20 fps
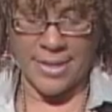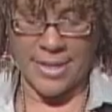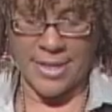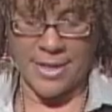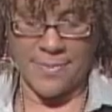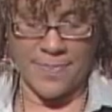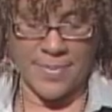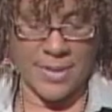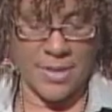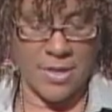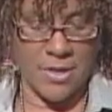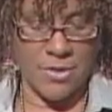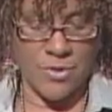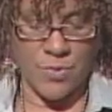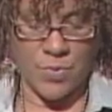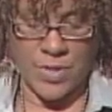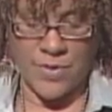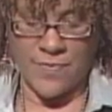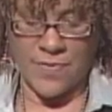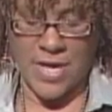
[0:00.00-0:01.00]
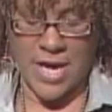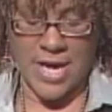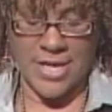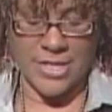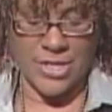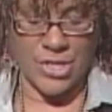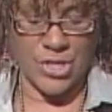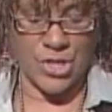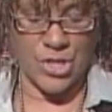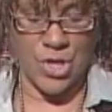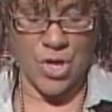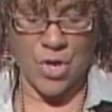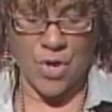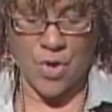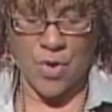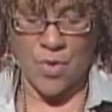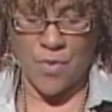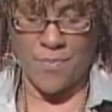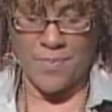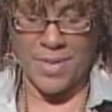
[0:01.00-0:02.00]
it because we've got
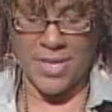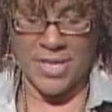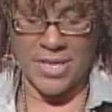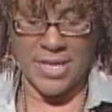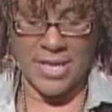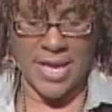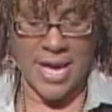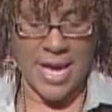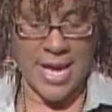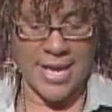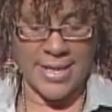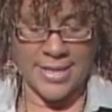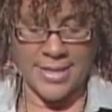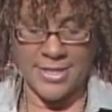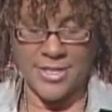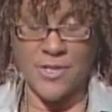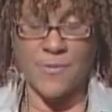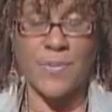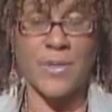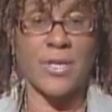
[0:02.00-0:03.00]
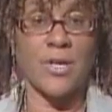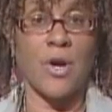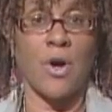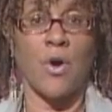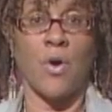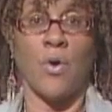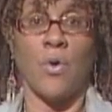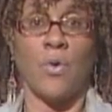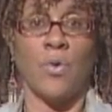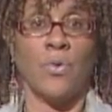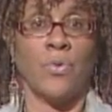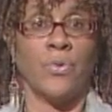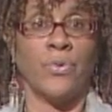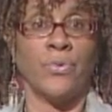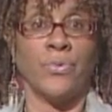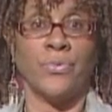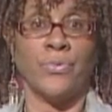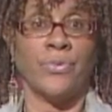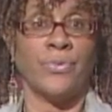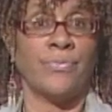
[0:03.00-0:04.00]
so many. I could spend a
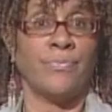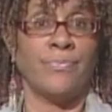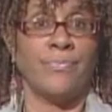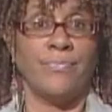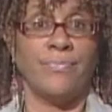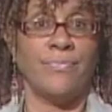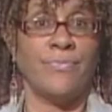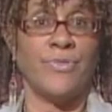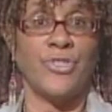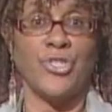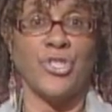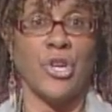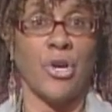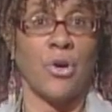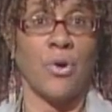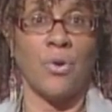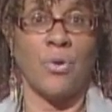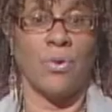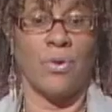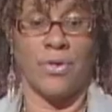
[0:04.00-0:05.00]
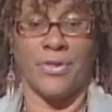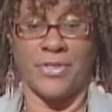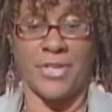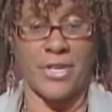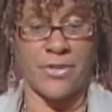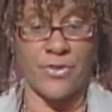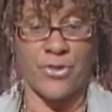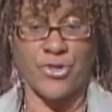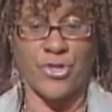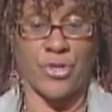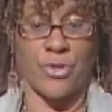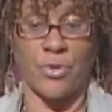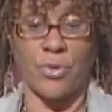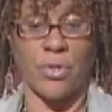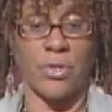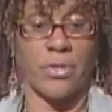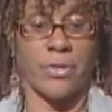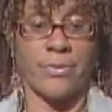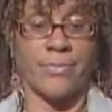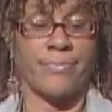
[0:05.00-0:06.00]
whole show, another show,
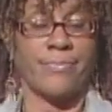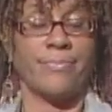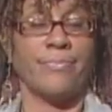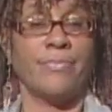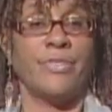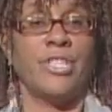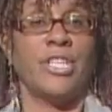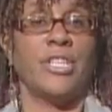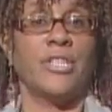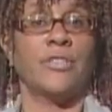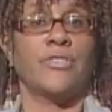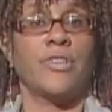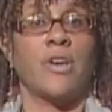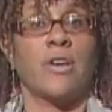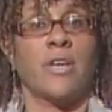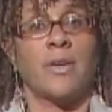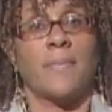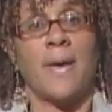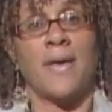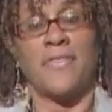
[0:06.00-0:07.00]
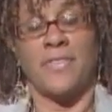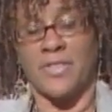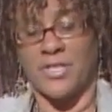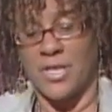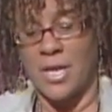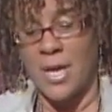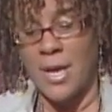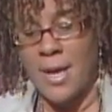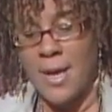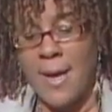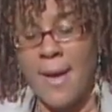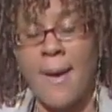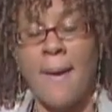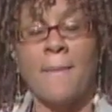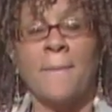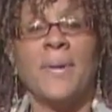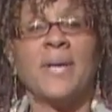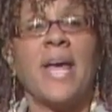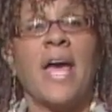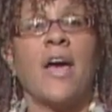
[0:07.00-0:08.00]
or year talking about this.
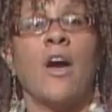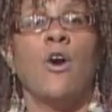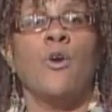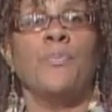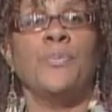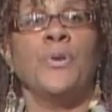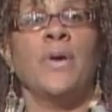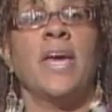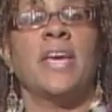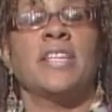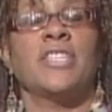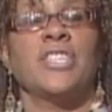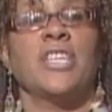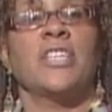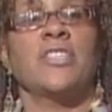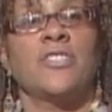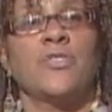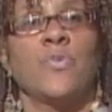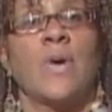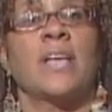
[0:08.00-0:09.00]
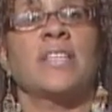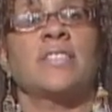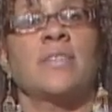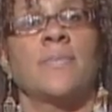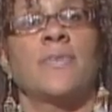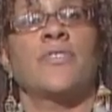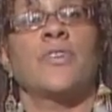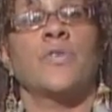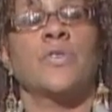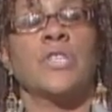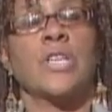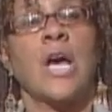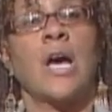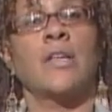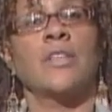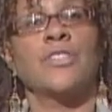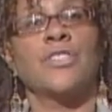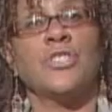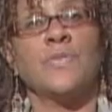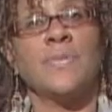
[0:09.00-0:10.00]
But I hope you had a chance to write some of those
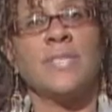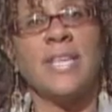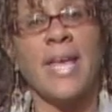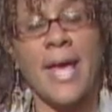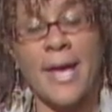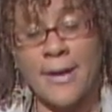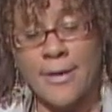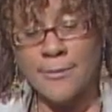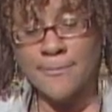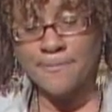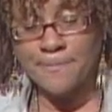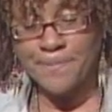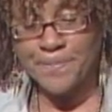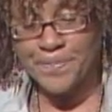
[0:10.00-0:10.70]
scholarships down.